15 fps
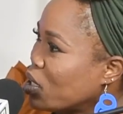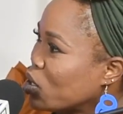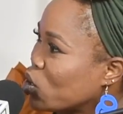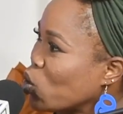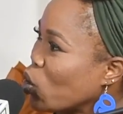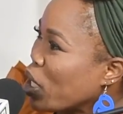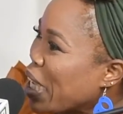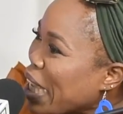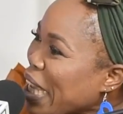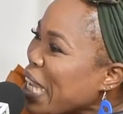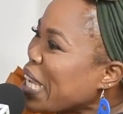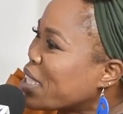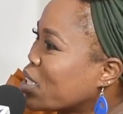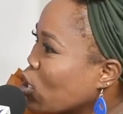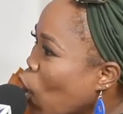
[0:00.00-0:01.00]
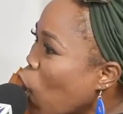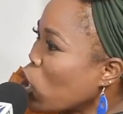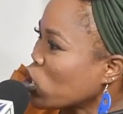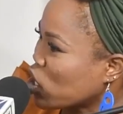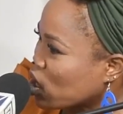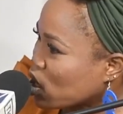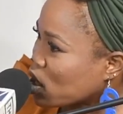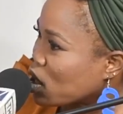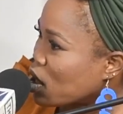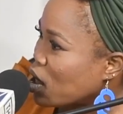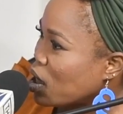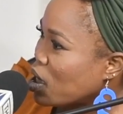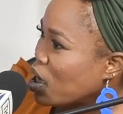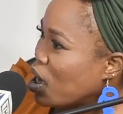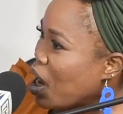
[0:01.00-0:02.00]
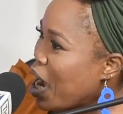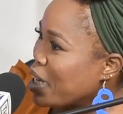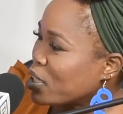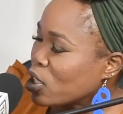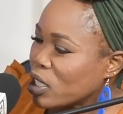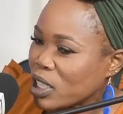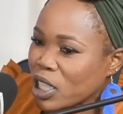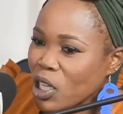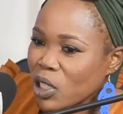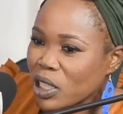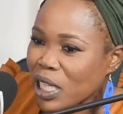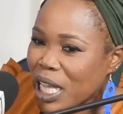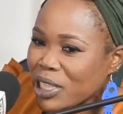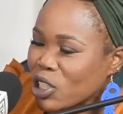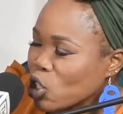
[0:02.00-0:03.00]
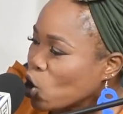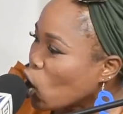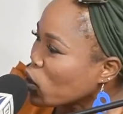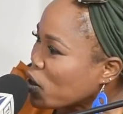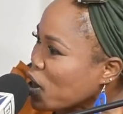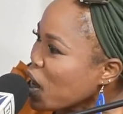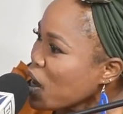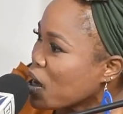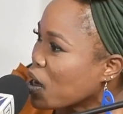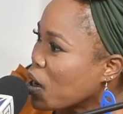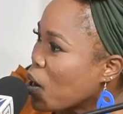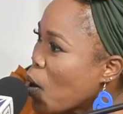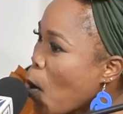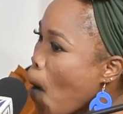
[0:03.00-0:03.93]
to hate us and to see us as nothing.